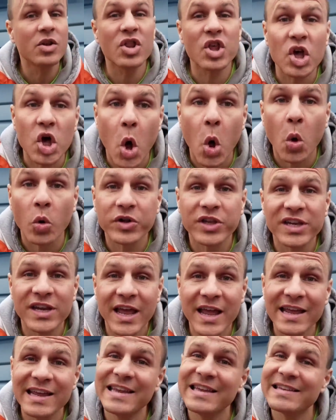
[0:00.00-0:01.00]
The goal
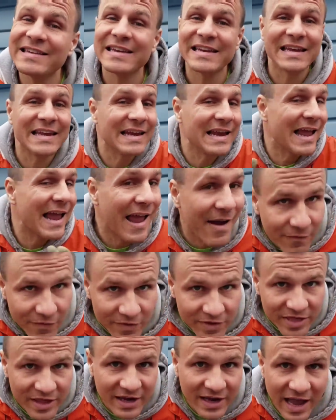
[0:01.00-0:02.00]
today is to get
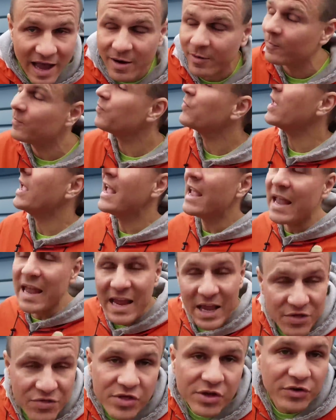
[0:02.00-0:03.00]
everything out
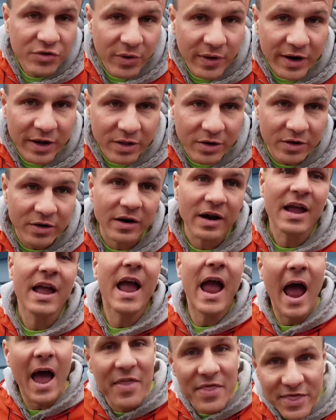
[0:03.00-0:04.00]
in the trailer,
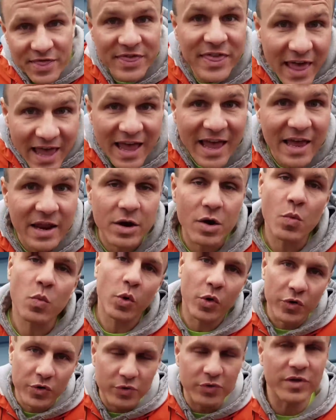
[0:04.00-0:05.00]
and then
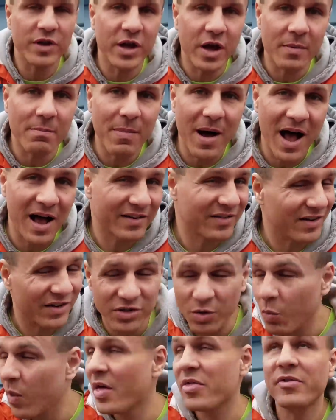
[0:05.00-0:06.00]
we'll do the
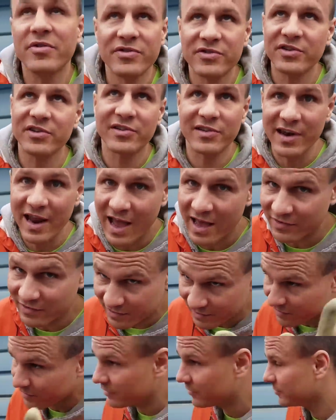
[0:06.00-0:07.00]
unboxing. The weather's just
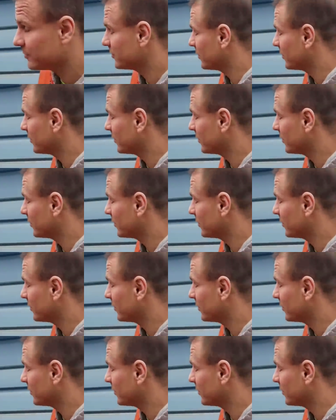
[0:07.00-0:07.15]
nasty.